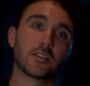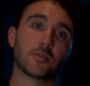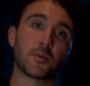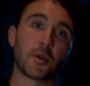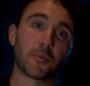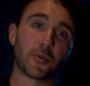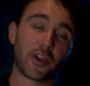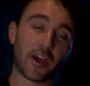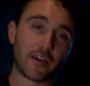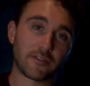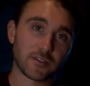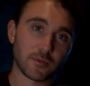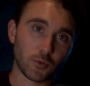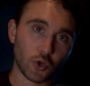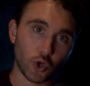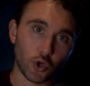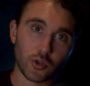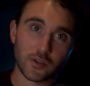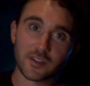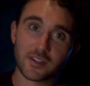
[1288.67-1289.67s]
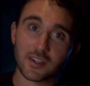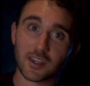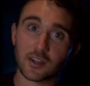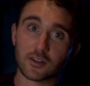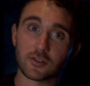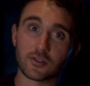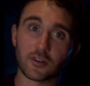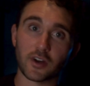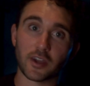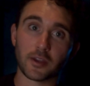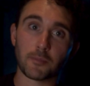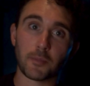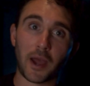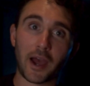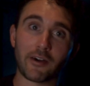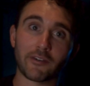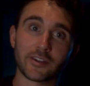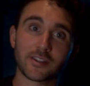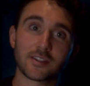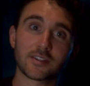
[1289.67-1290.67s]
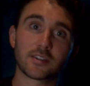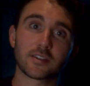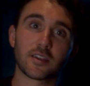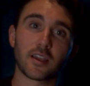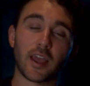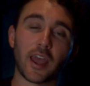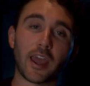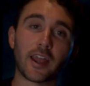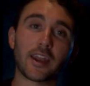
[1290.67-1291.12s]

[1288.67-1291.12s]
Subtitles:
to be able to have some good single leg balance.